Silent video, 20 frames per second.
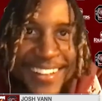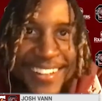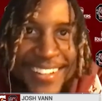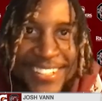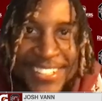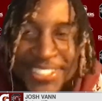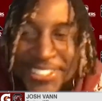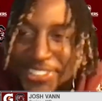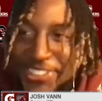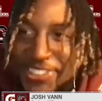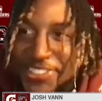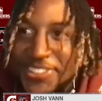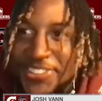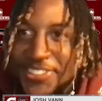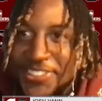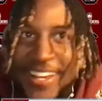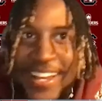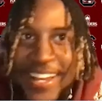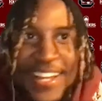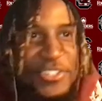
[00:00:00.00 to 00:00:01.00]
Shoot.
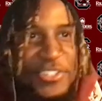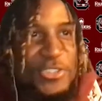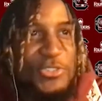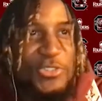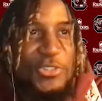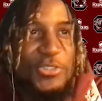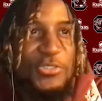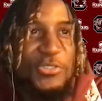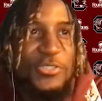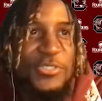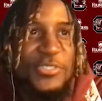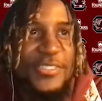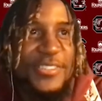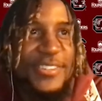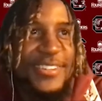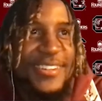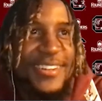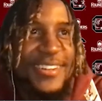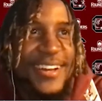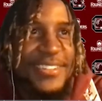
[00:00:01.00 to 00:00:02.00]
Hey, Juju,
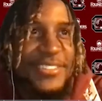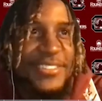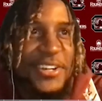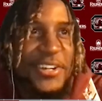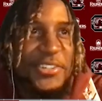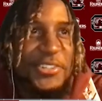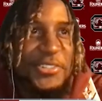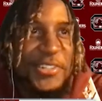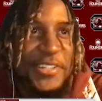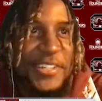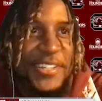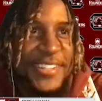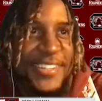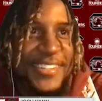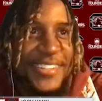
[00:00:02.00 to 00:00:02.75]
how tall you in?